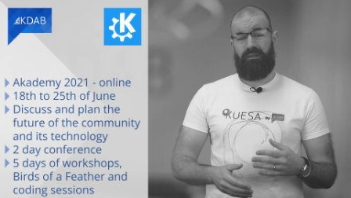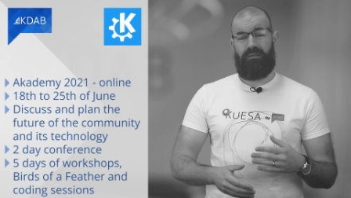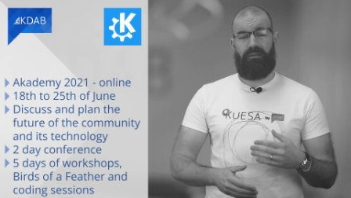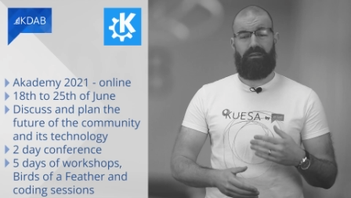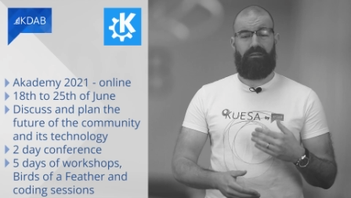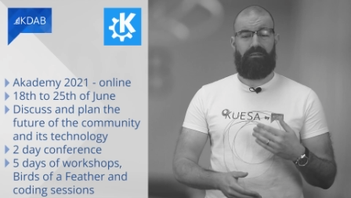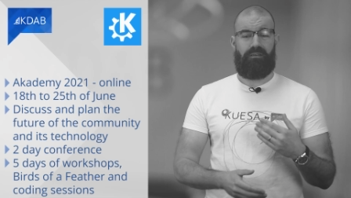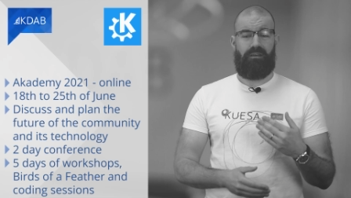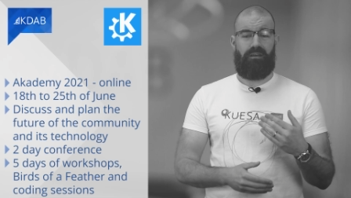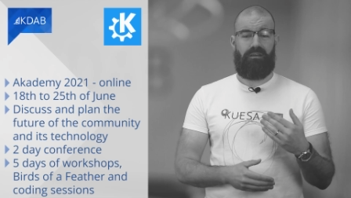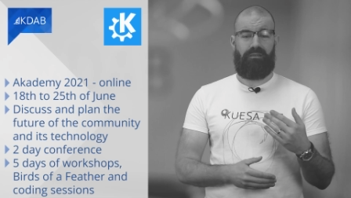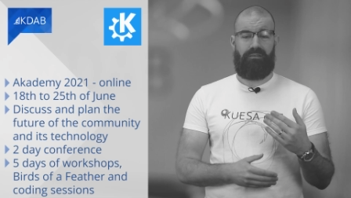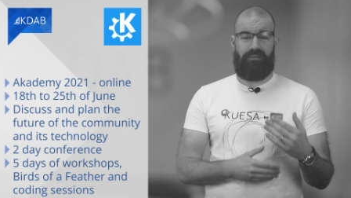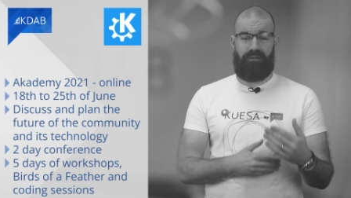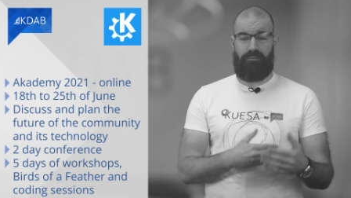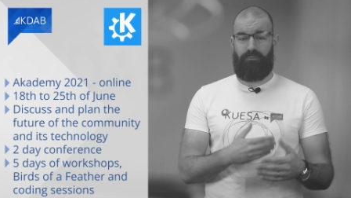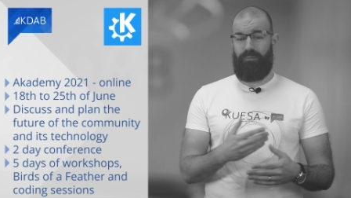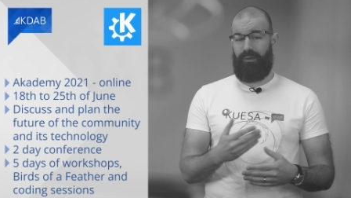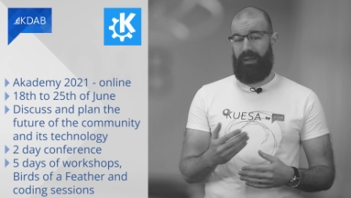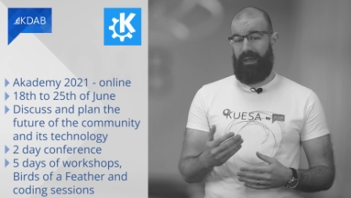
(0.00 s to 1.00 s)
to discuss
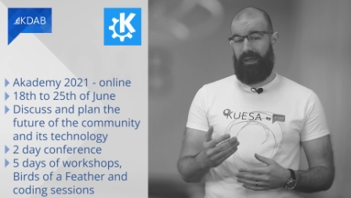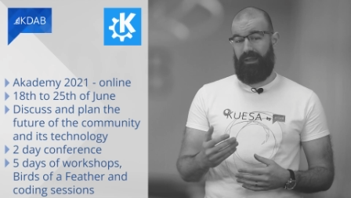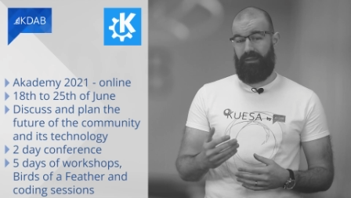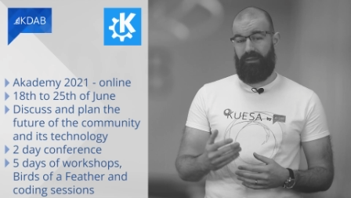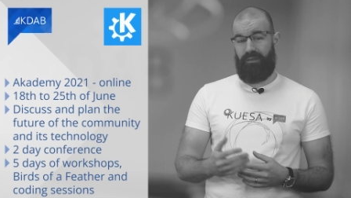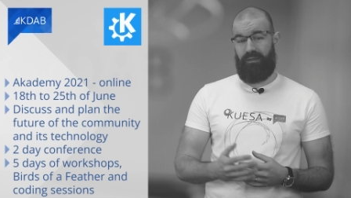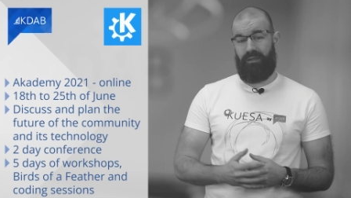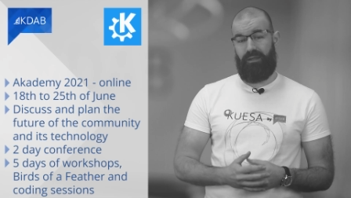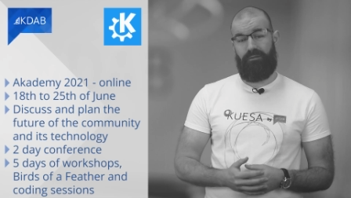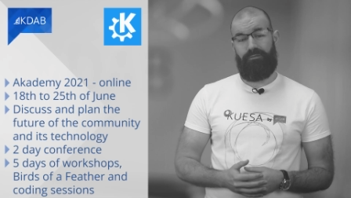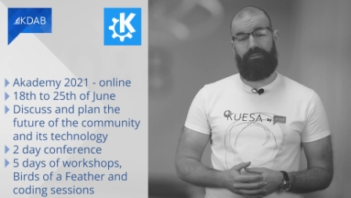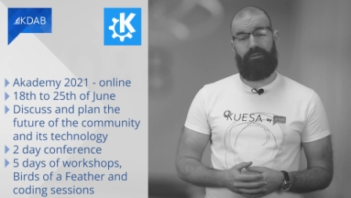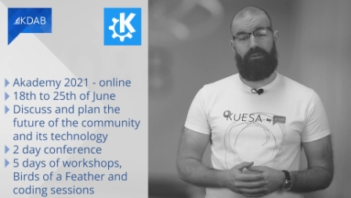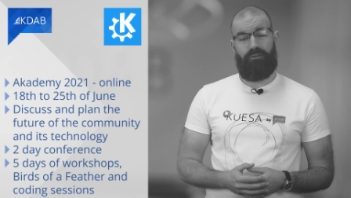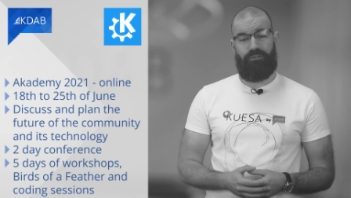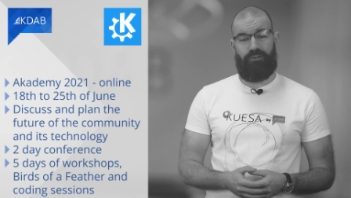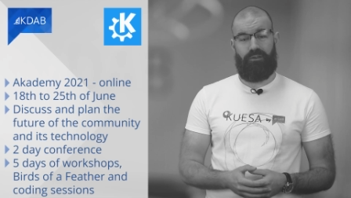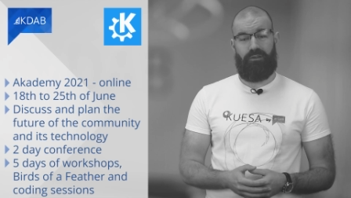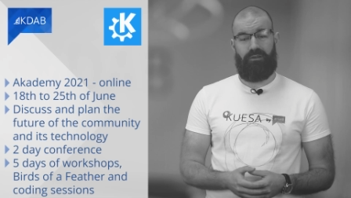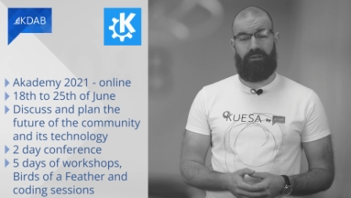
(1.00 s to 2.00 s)
and plan the
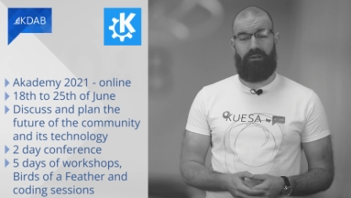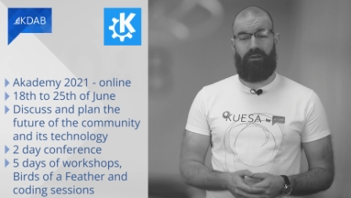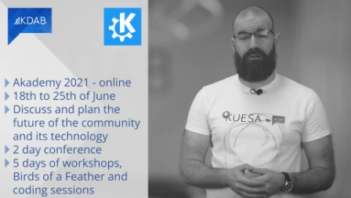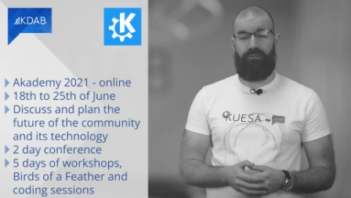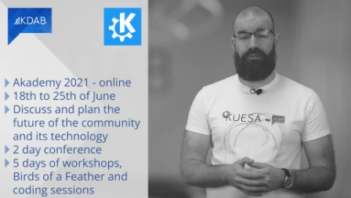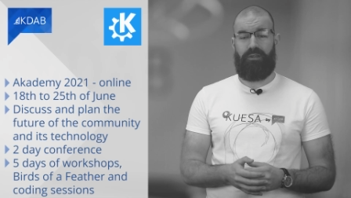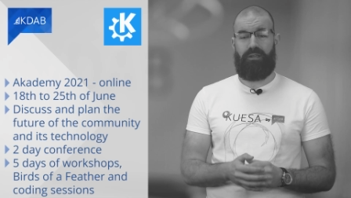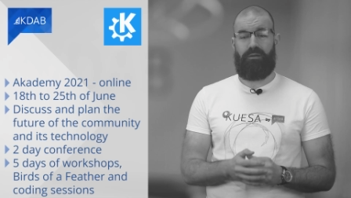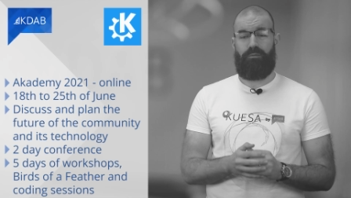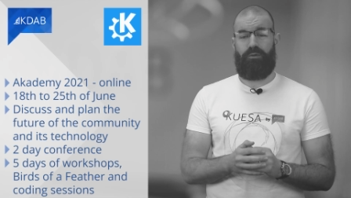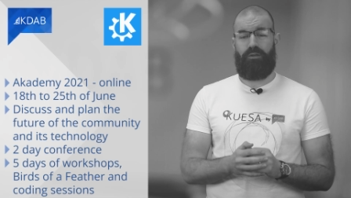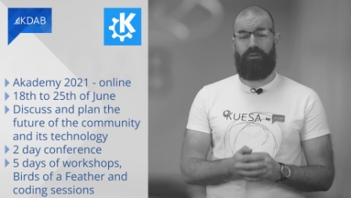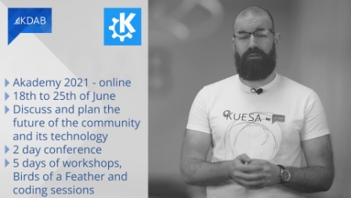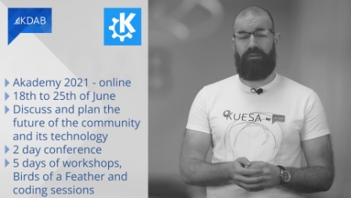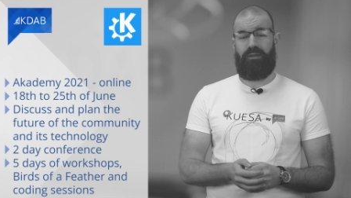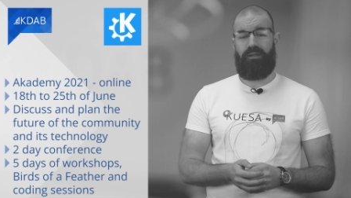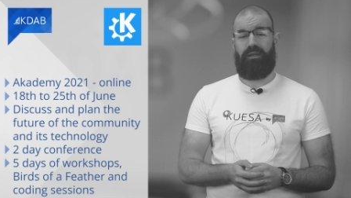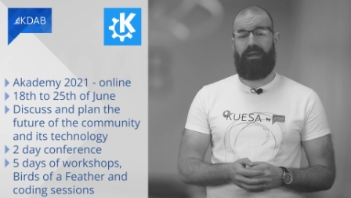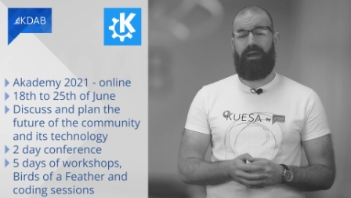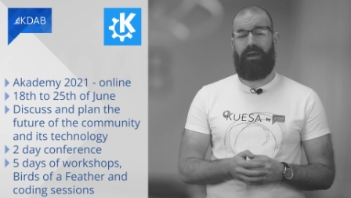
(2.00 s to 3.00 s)
future of the
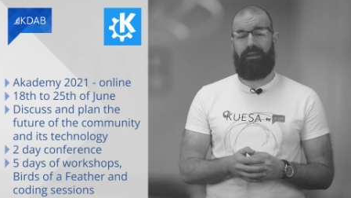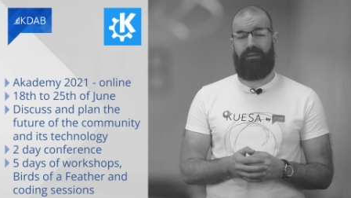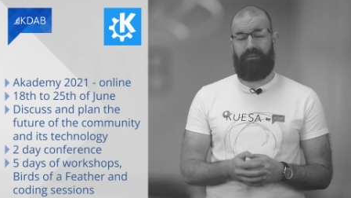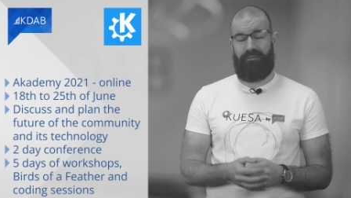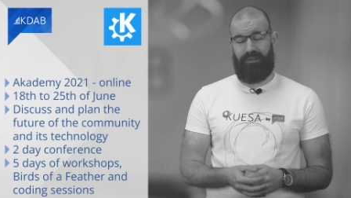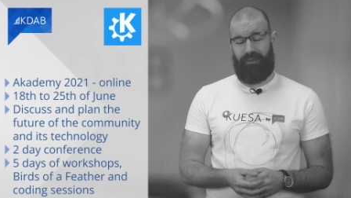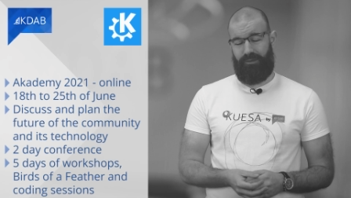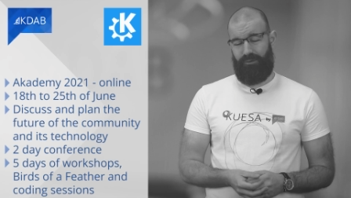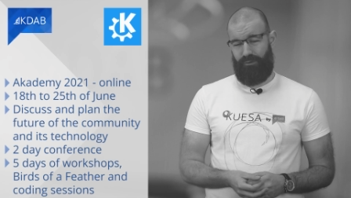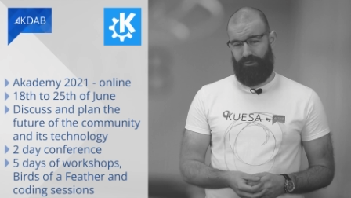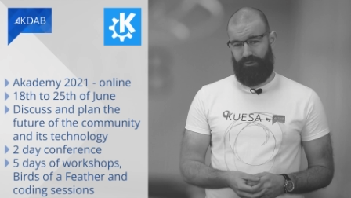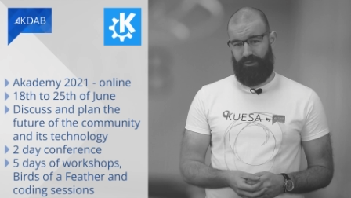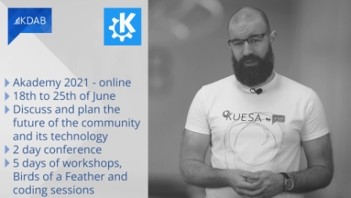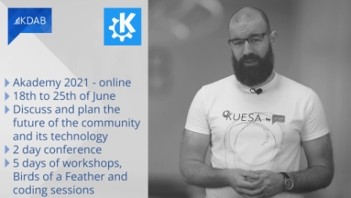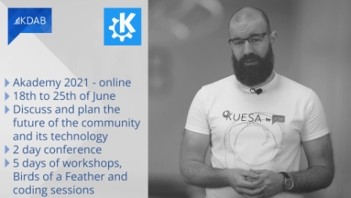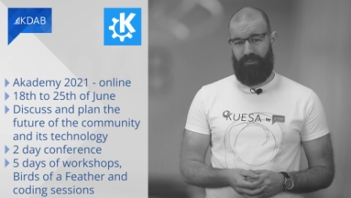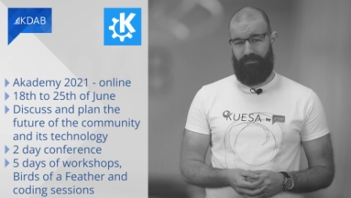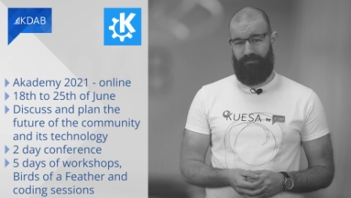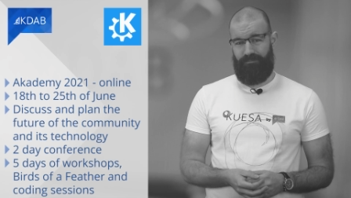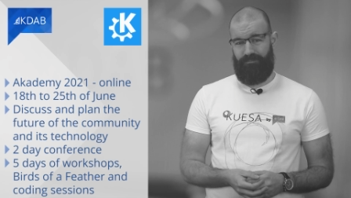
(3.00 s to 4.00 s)
community and its
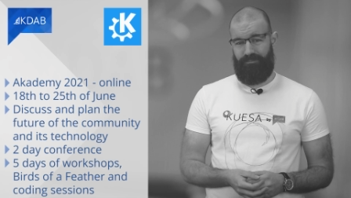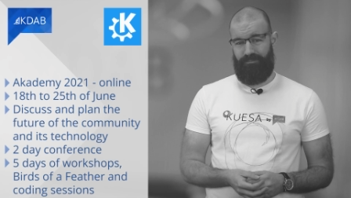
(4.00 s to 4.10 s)
technology.